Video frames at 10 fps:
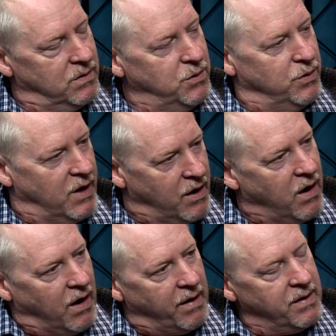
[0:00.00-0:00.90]
who they
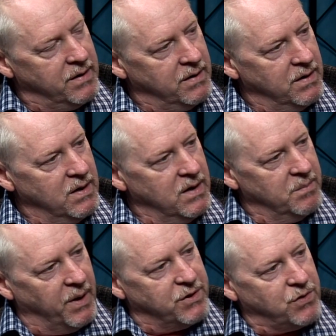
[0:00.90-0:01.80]
are
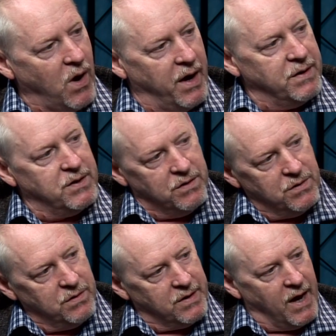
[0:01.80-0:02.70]
by trying to
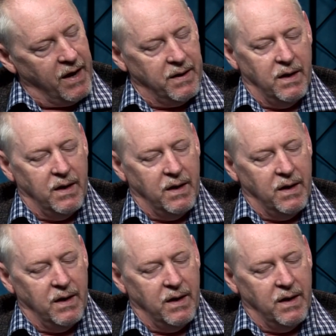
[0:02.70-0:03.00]
do that.